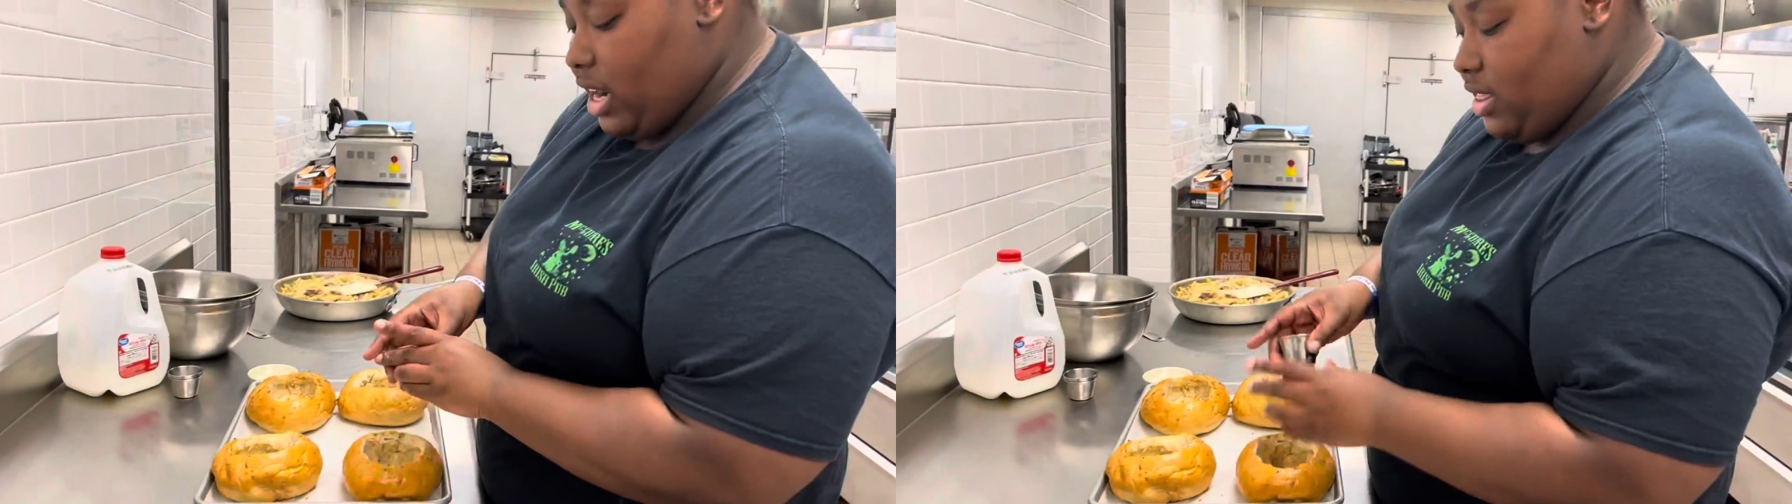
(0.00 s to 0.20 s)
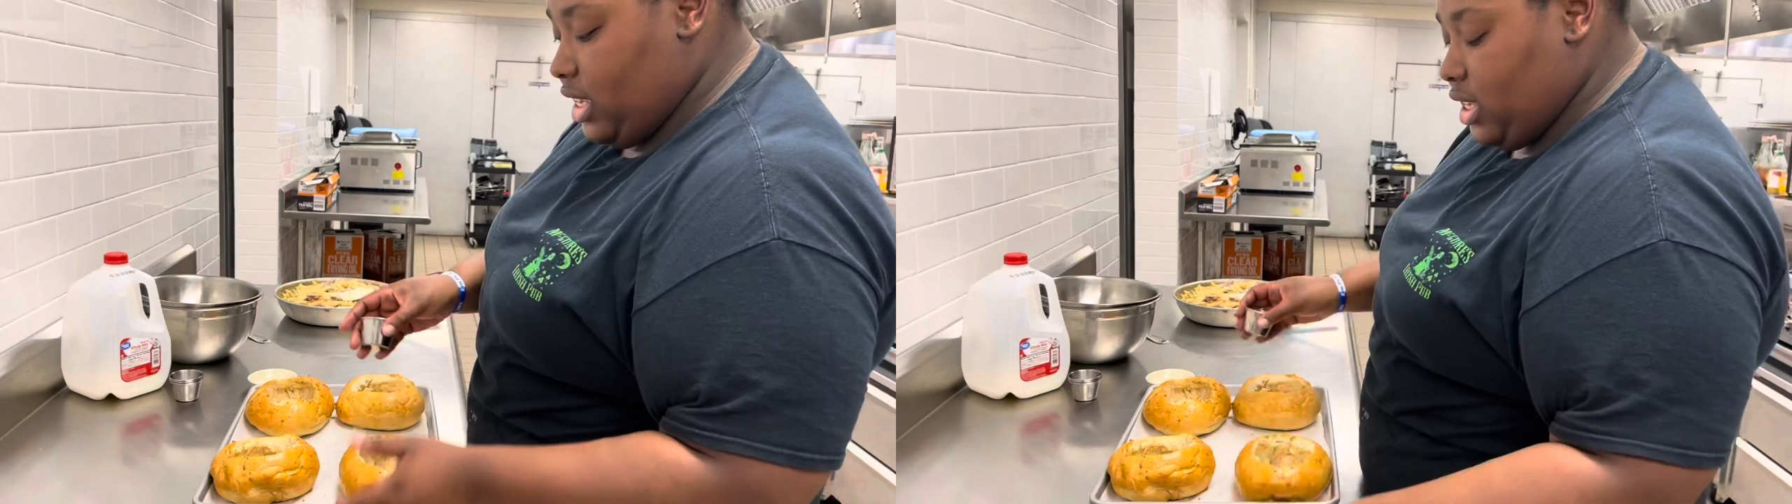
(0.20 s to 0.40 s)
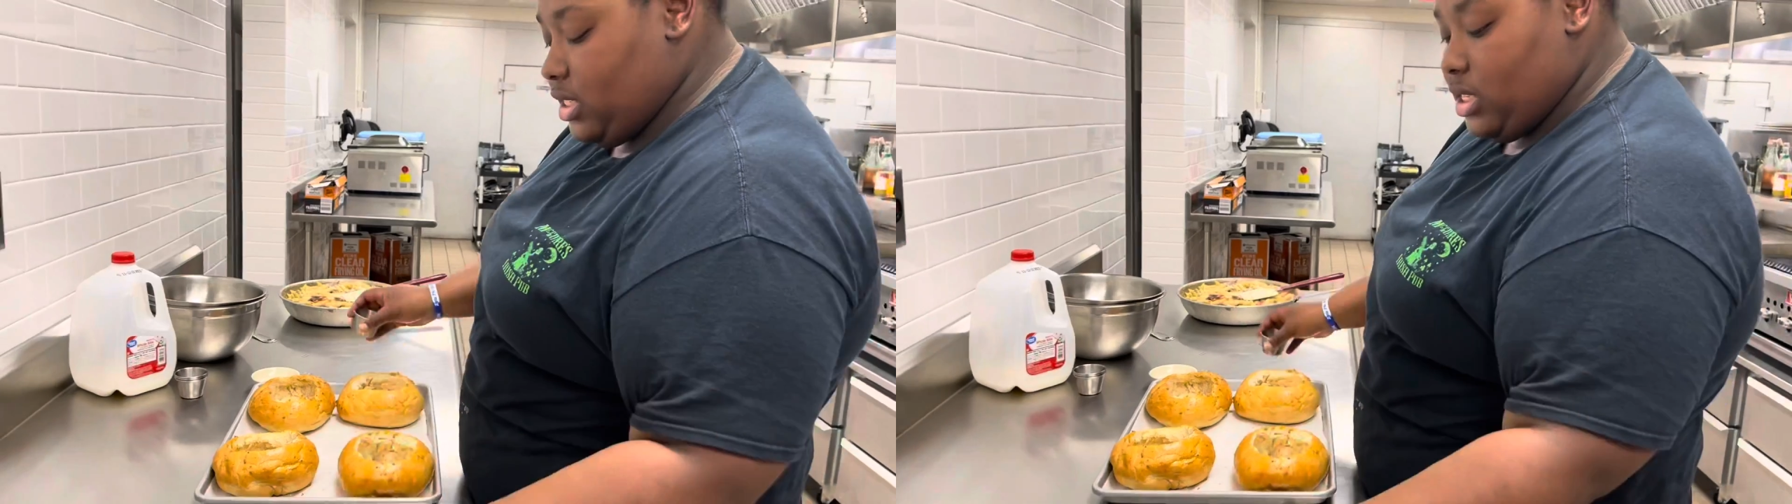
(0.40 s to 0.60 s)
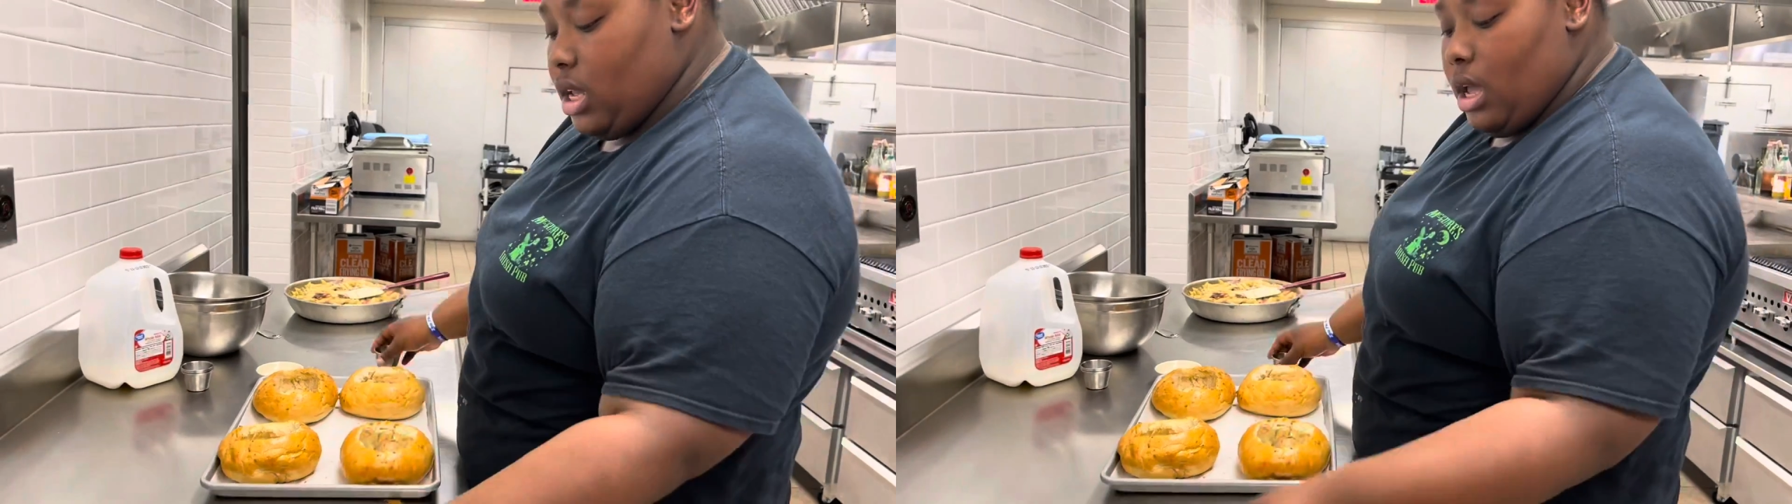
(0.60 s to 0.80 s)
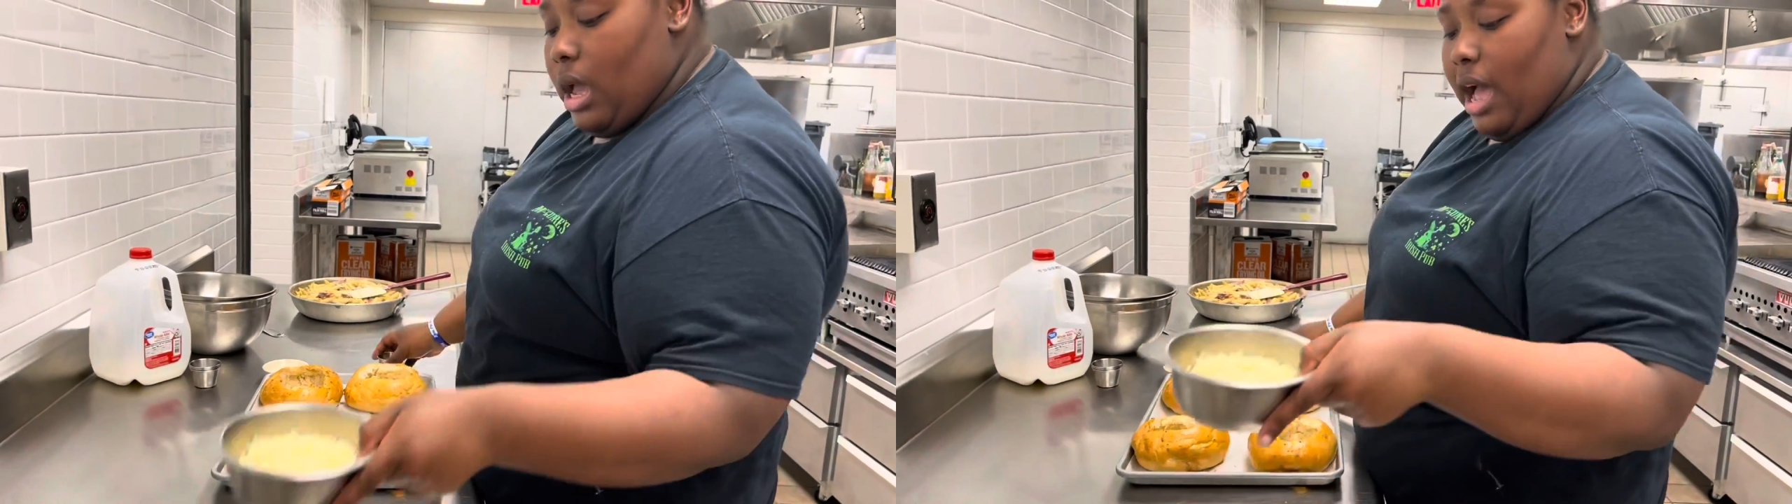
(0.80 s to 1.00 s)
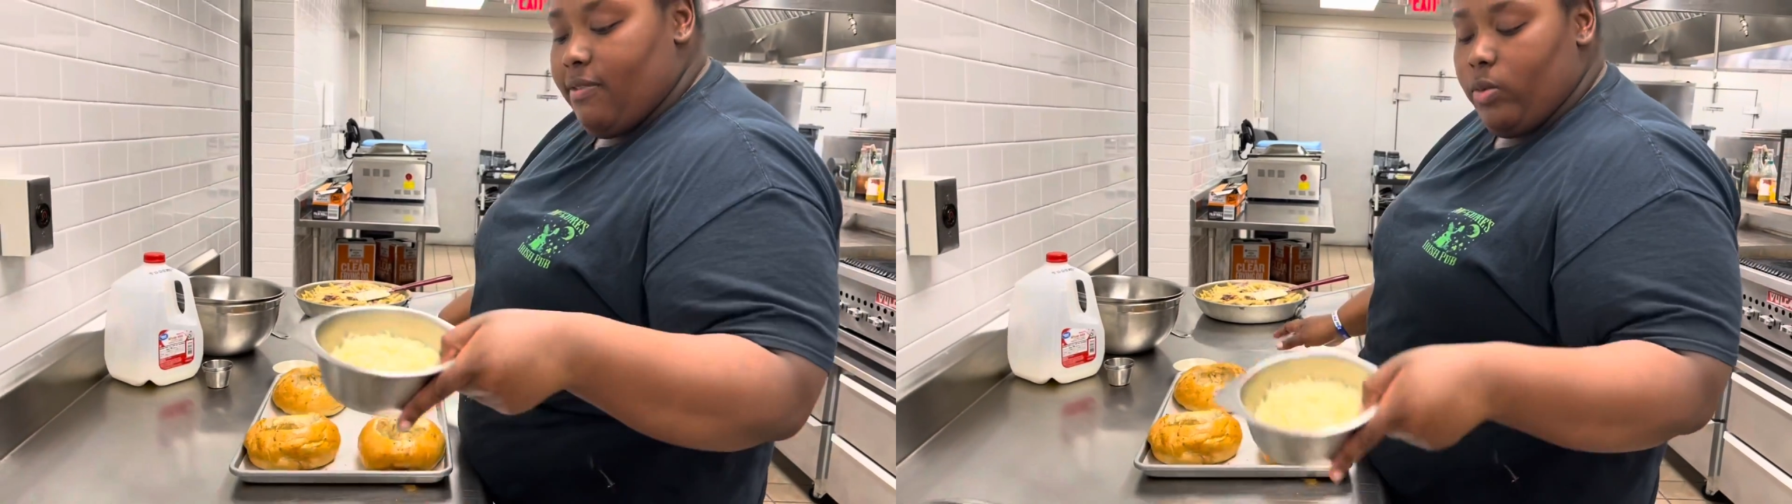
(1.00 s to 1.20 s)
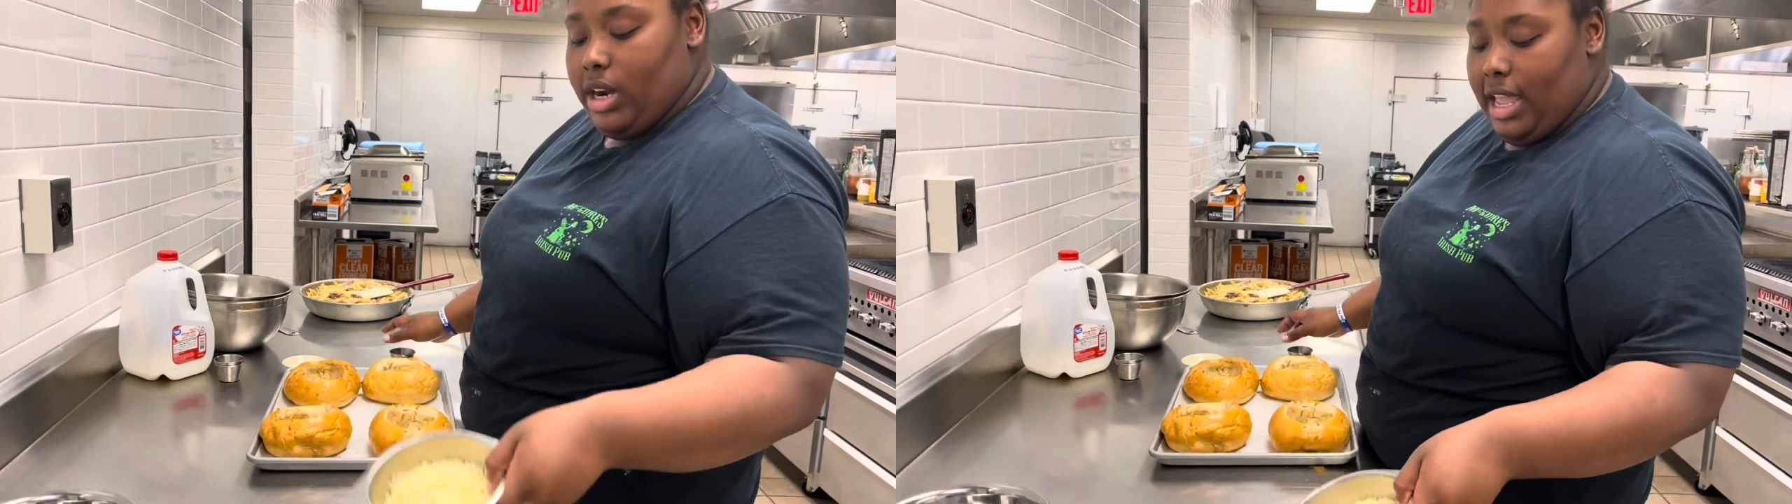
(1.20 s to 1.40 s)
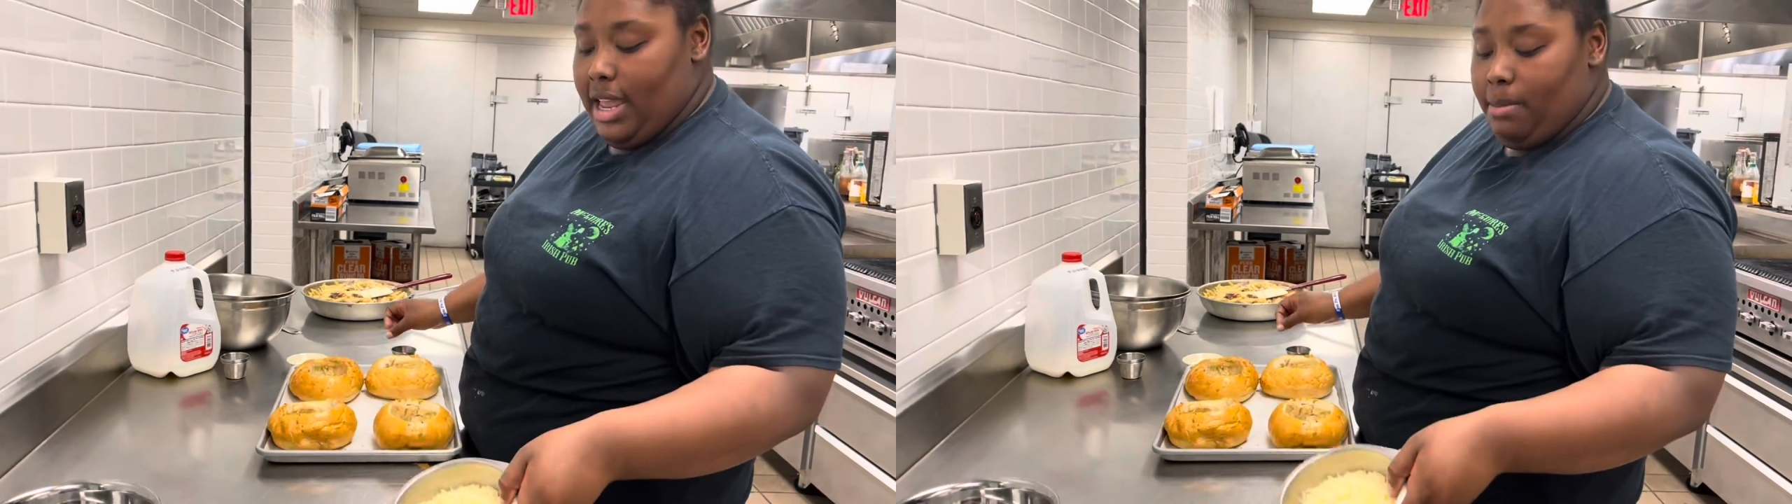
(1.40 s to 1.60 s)
of these. I went
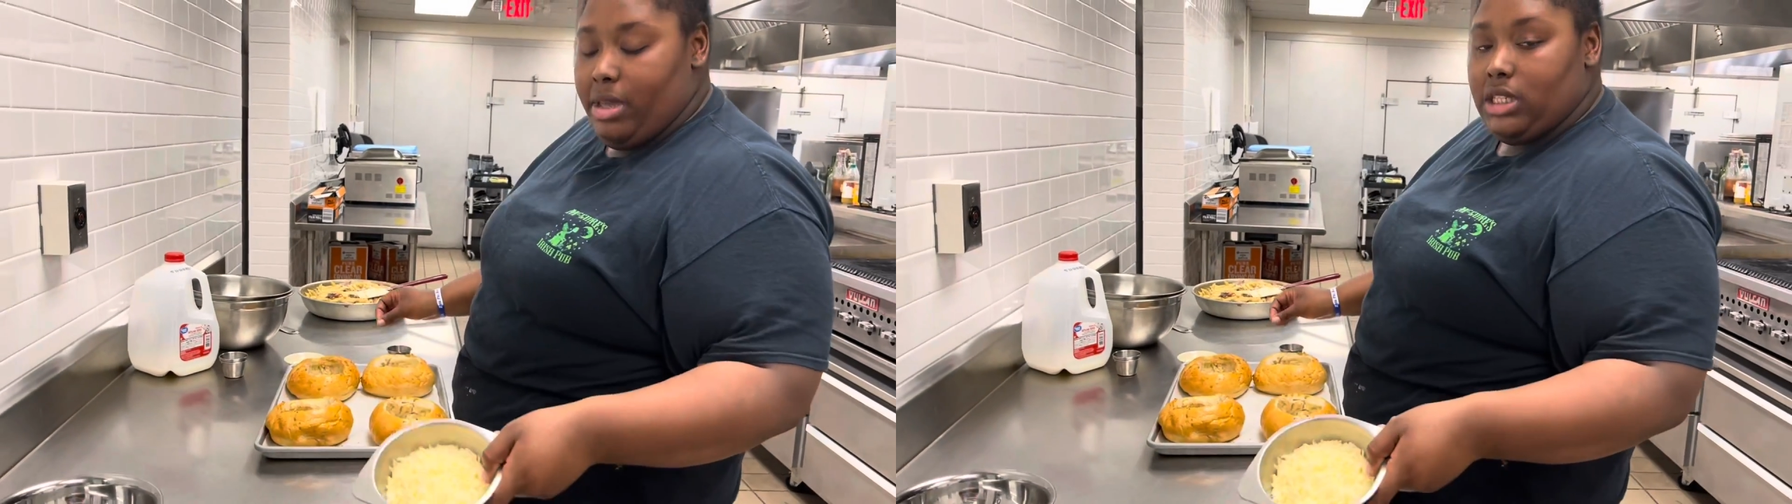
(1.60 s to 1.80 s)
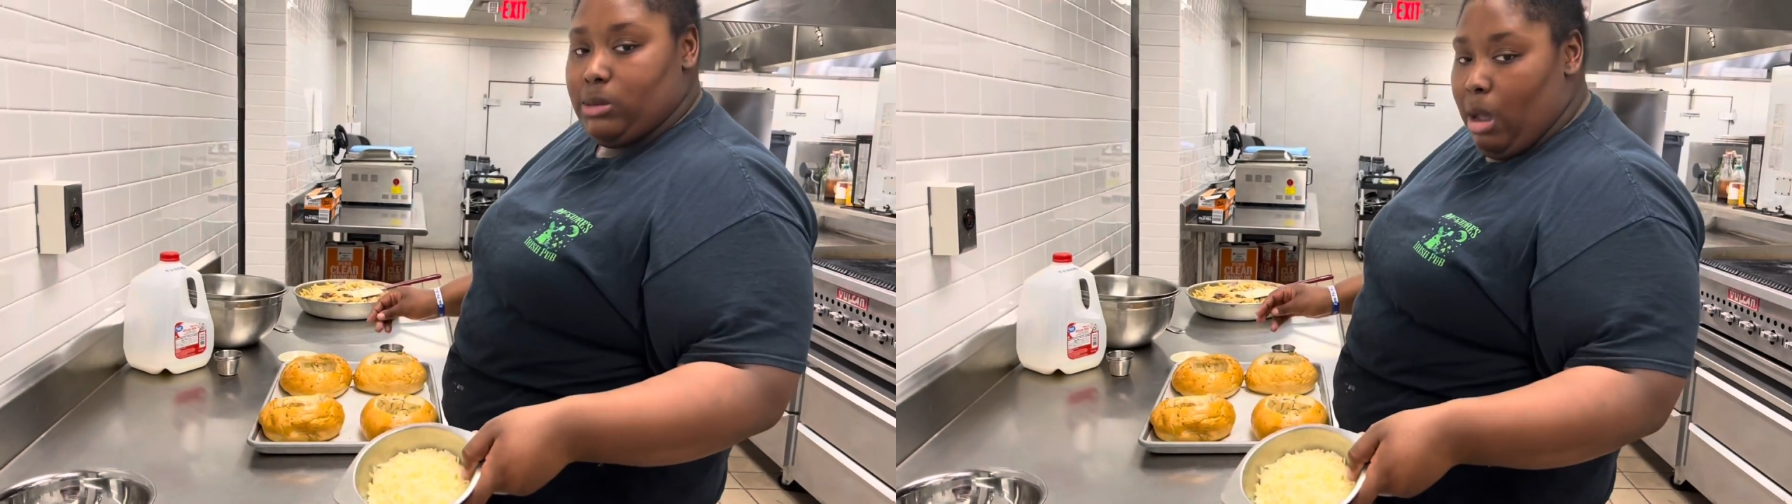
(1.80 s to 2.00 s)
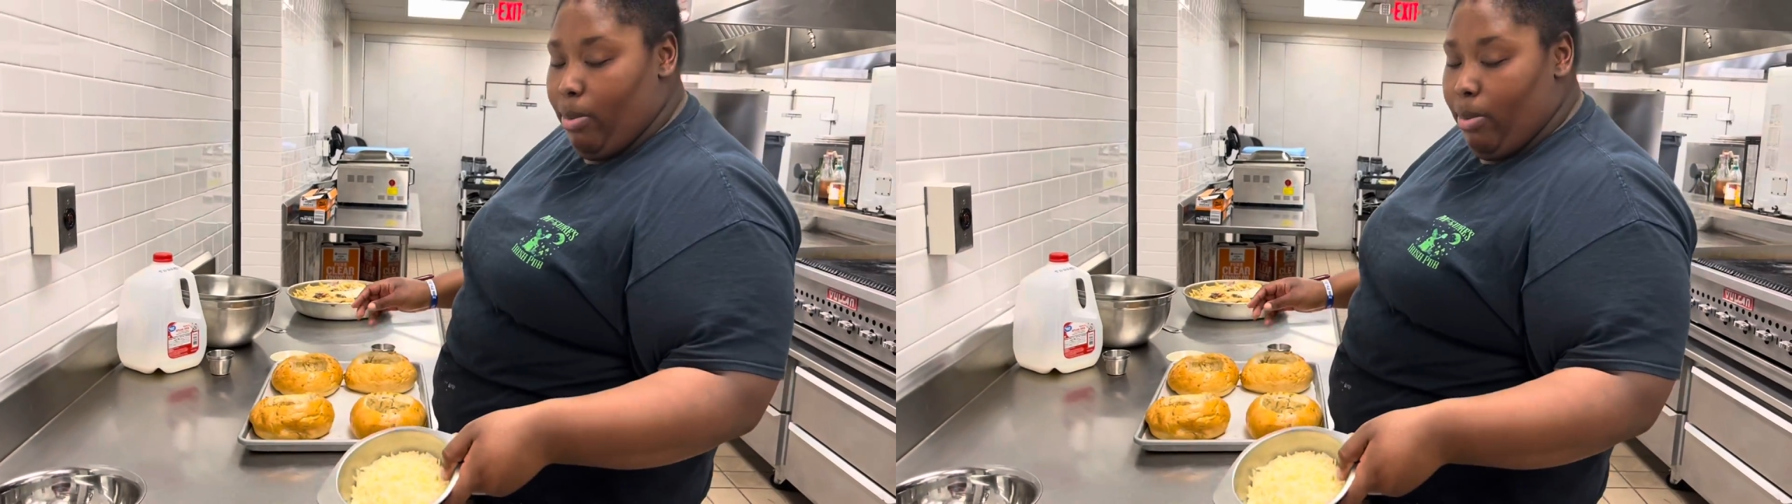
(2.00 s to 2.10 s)
ahead and mixed my